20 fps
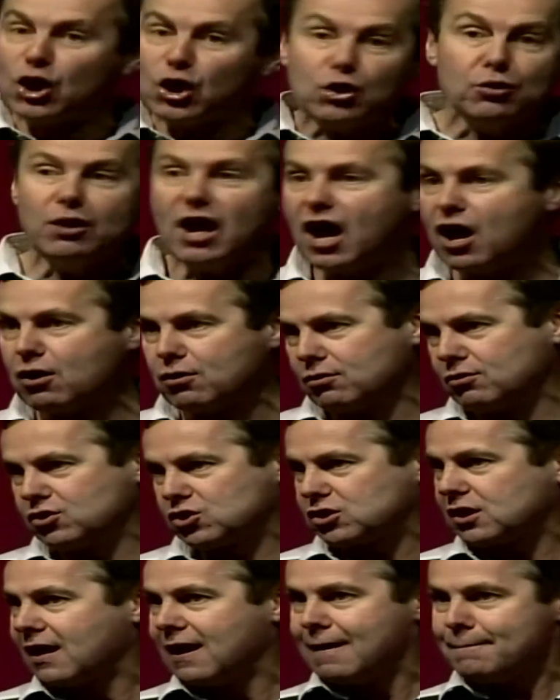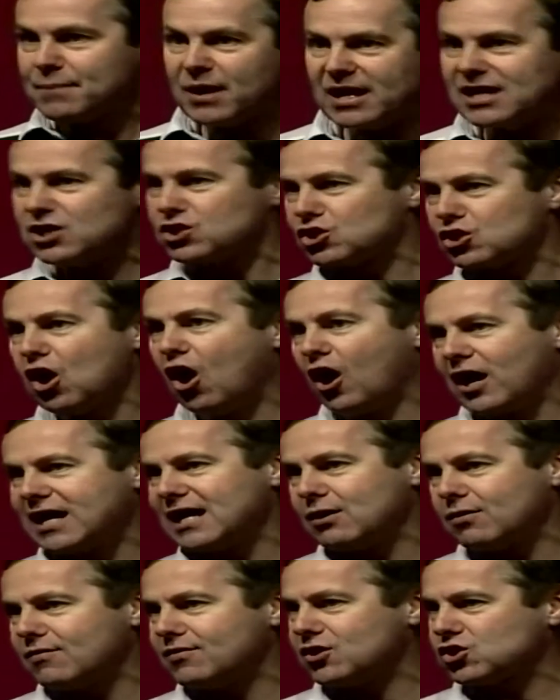Who knows? But he's not
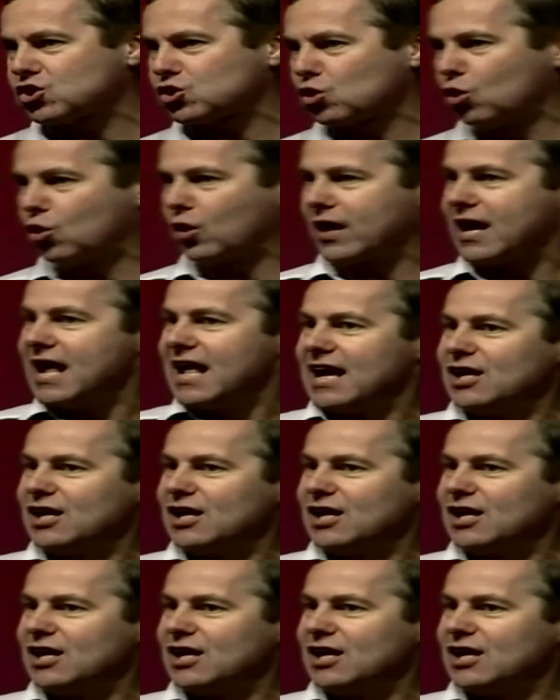here in this story.